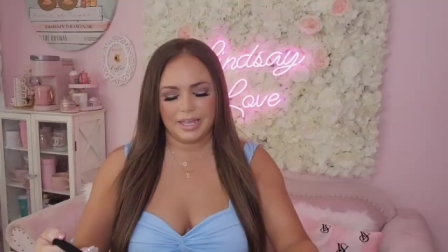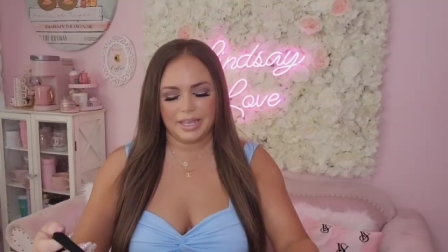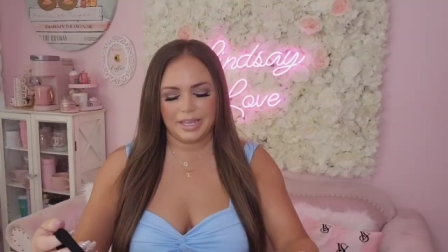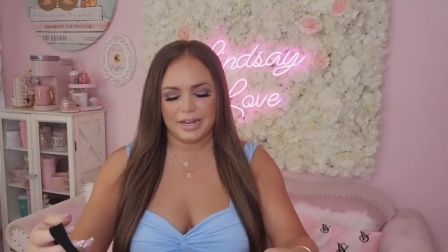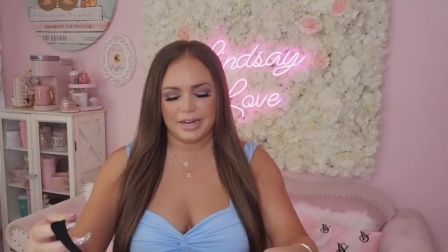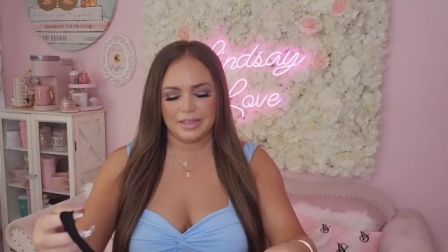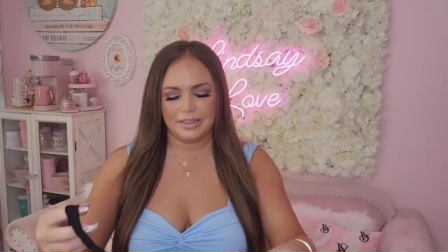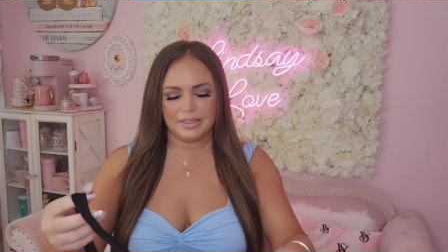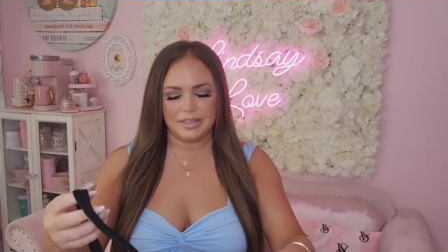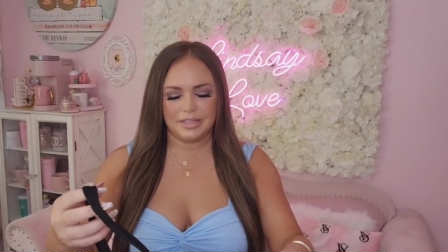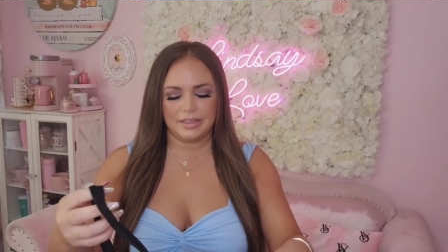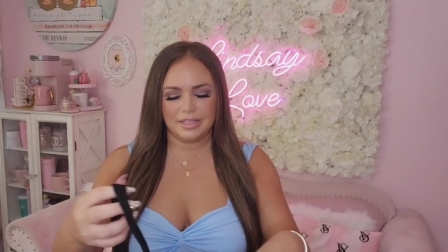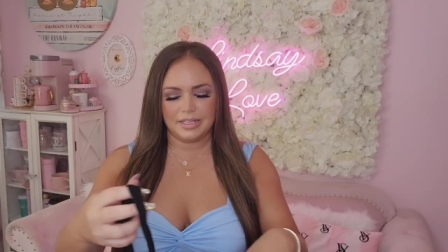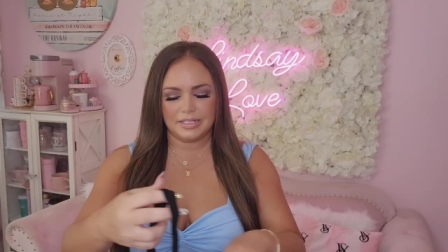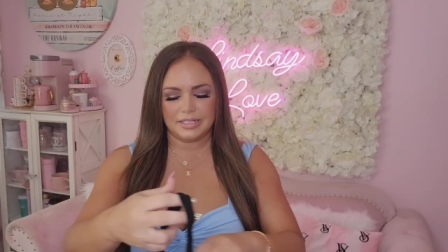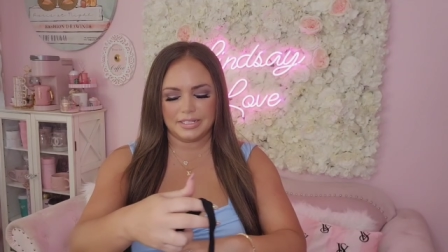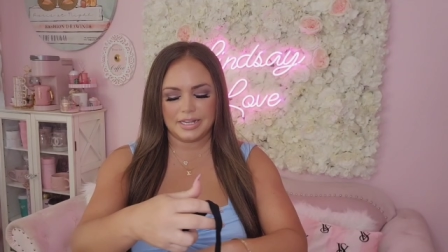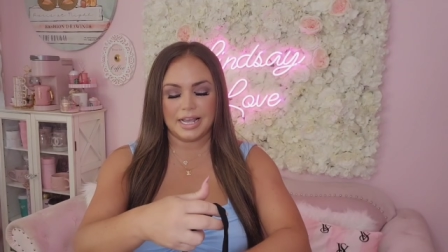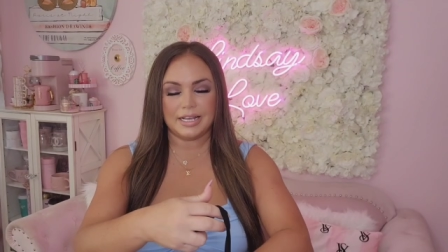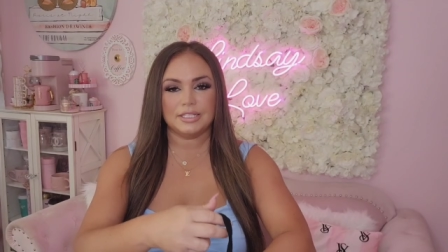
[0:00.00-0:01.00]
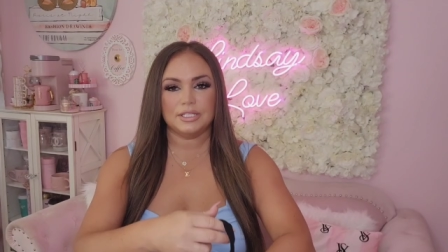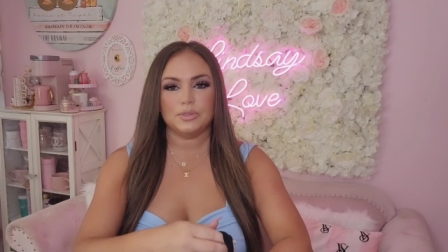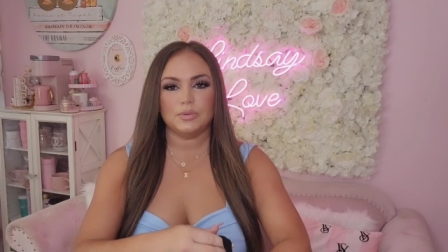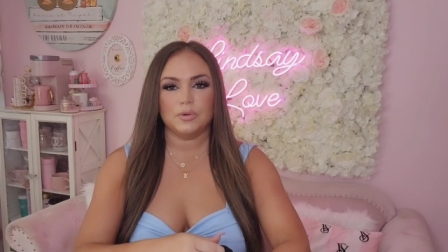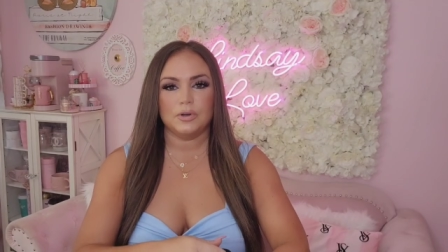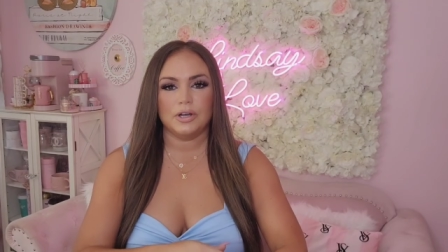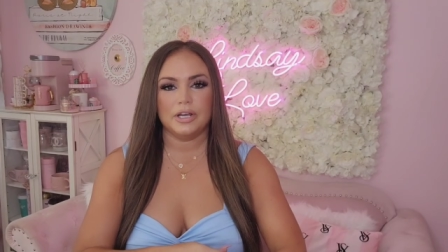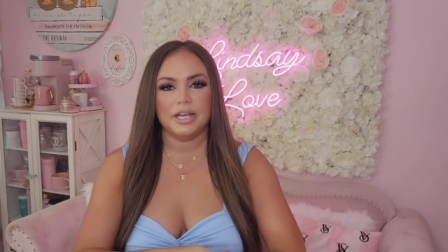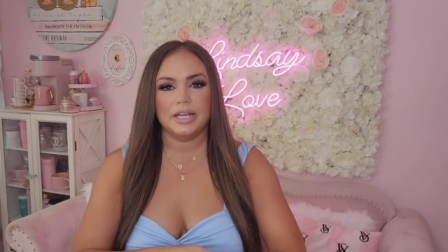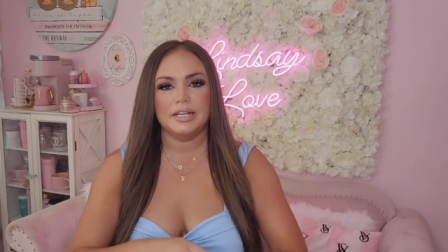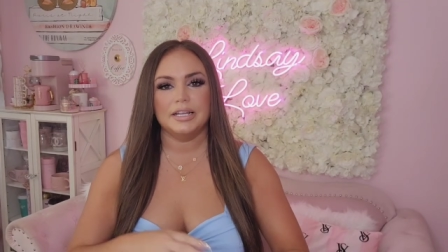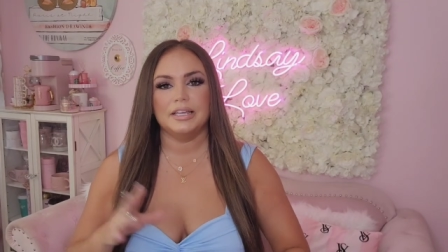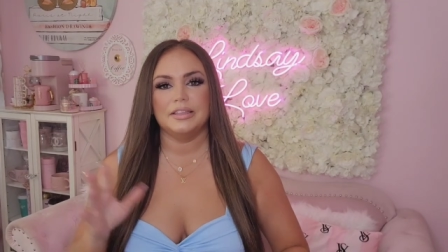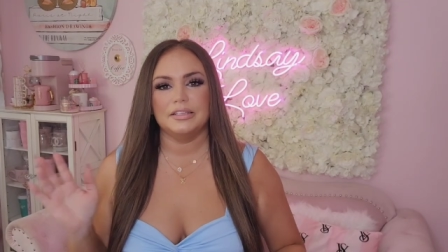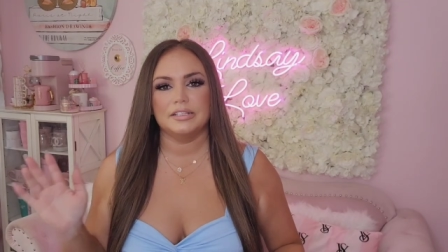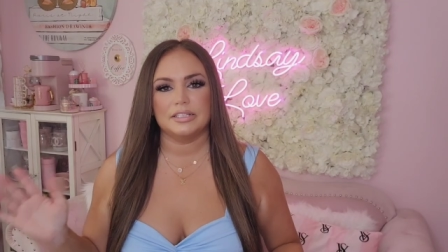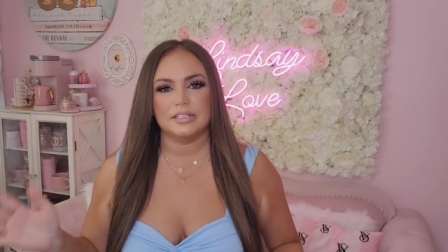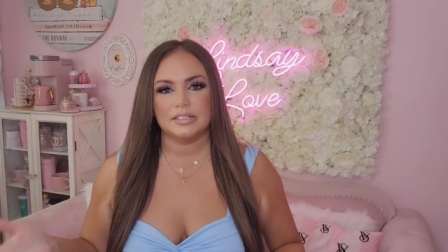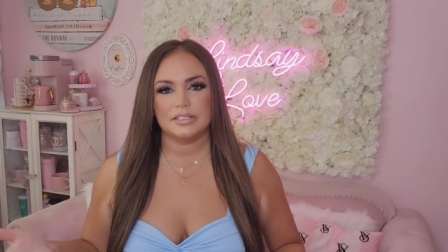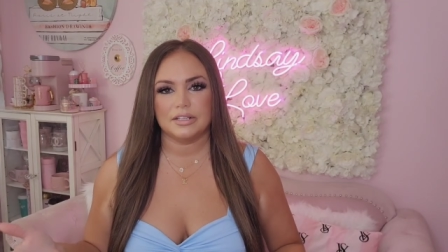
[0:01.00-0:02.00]
And then this next one,
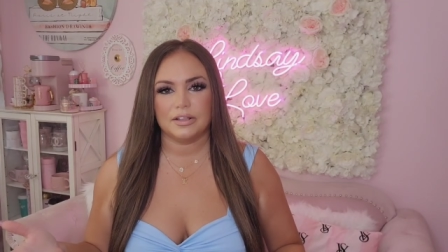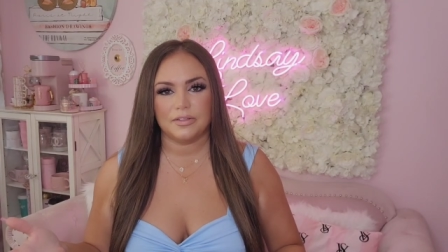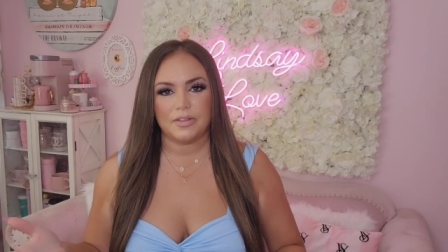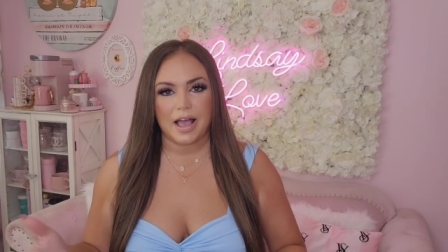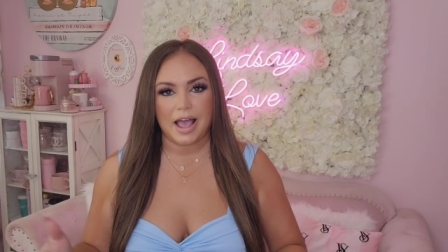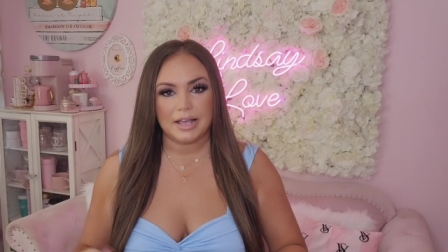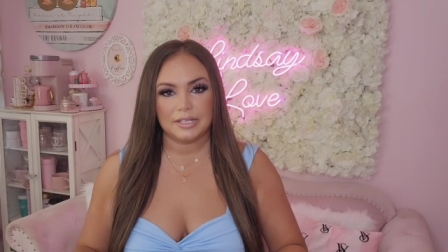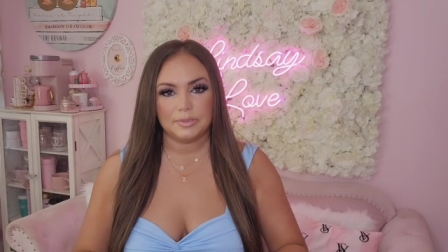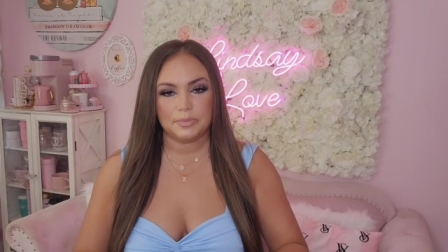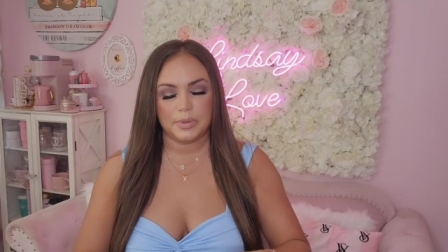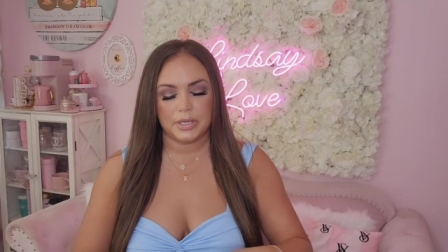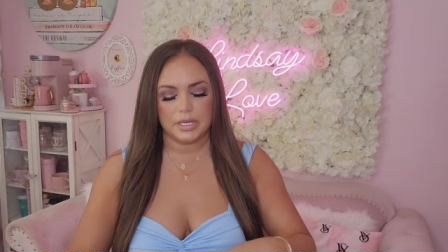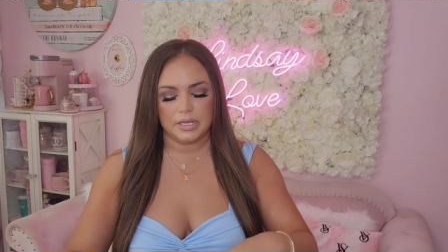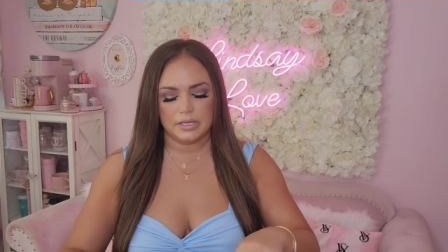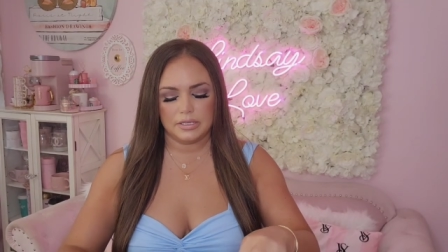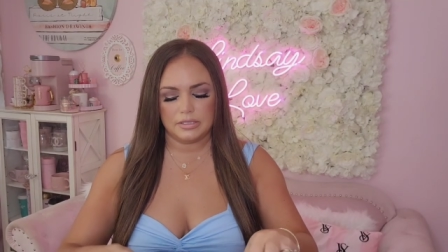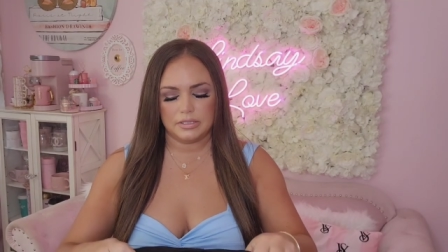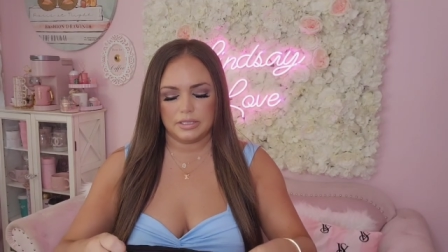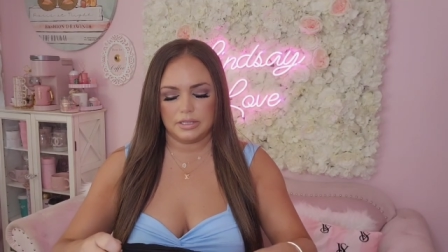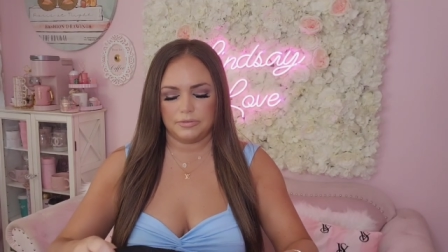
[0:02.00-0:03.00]
this is the last piece,